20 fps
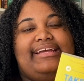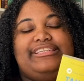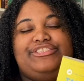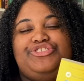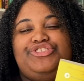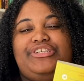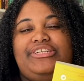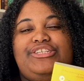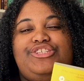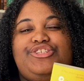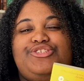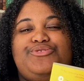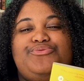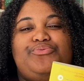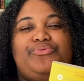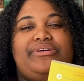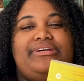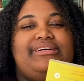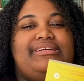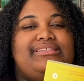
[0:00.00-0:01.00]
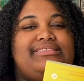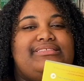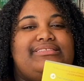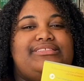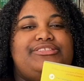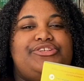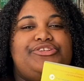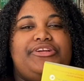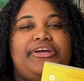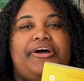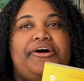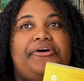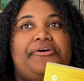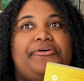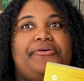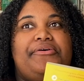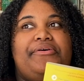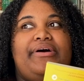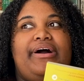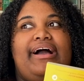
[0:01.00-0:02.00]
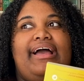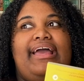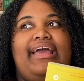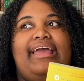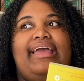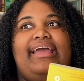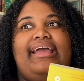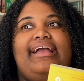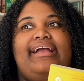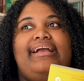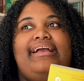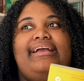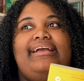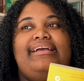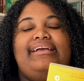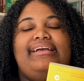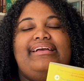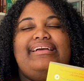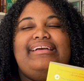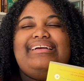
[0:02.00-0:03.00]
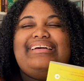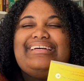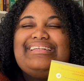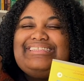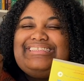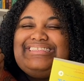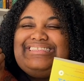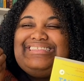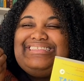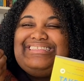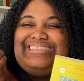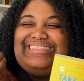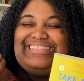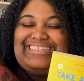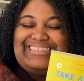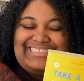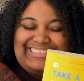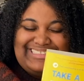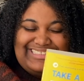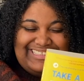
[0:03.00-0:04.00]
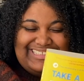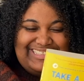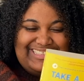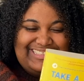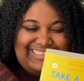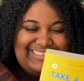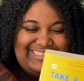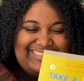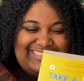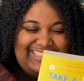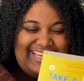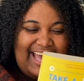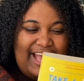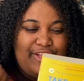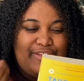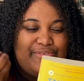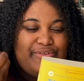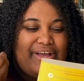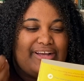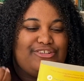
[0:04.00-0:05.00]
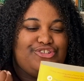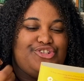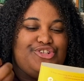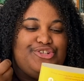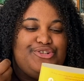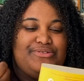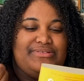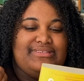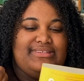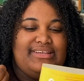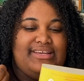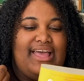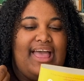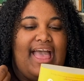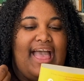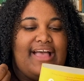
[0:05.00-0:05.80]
and she just wants, you know, a consistent, I don't even know how she uses it.